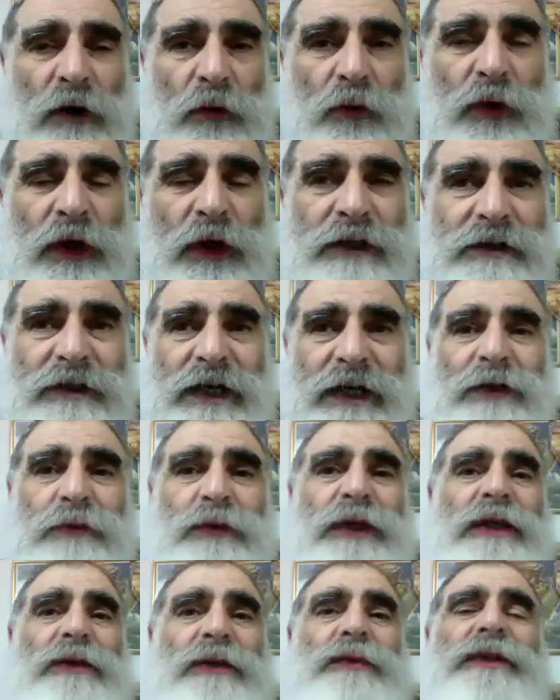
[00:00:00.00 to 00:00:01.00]
One day
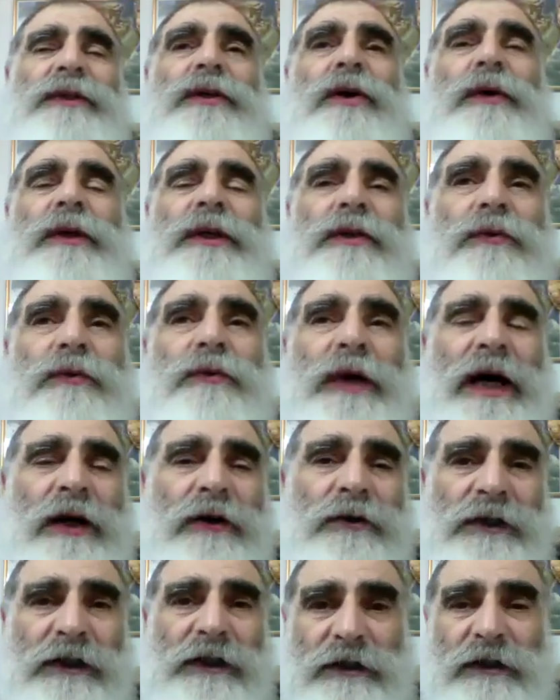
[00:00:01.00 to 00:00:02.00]
when he was going
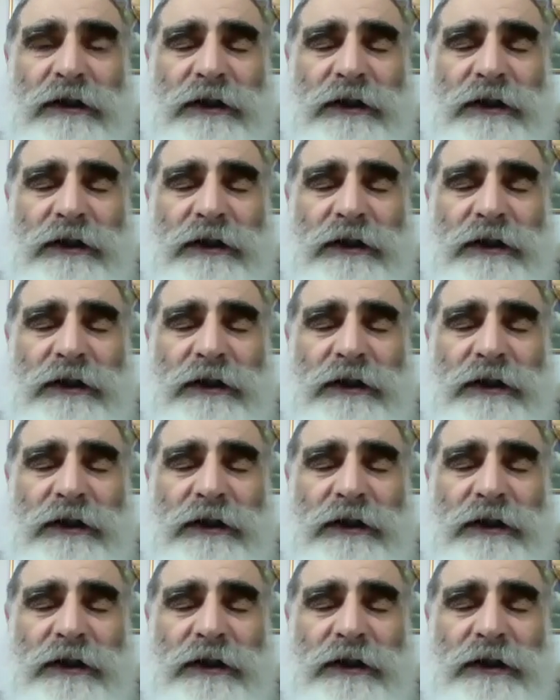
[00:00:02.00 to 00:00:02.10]
around and